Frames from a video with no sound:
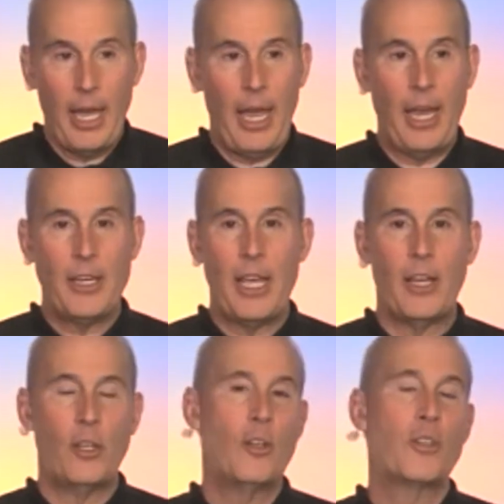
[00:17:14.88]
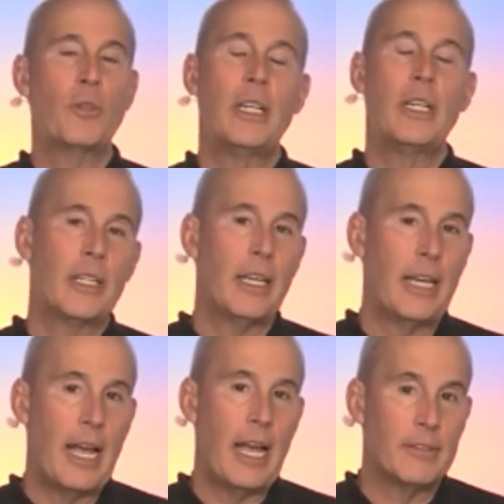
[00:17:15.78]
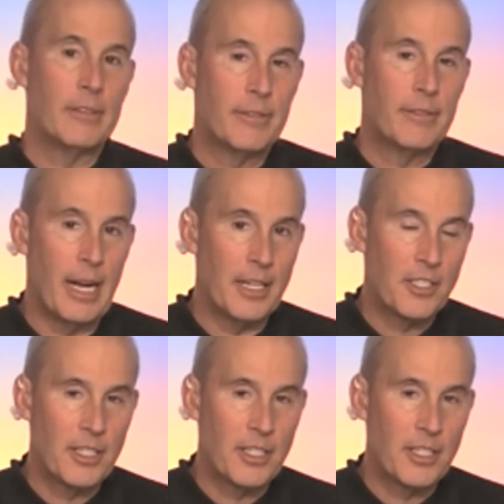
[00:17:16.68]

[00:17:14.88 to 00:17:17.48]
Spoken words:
And yet, who's really looking out for us?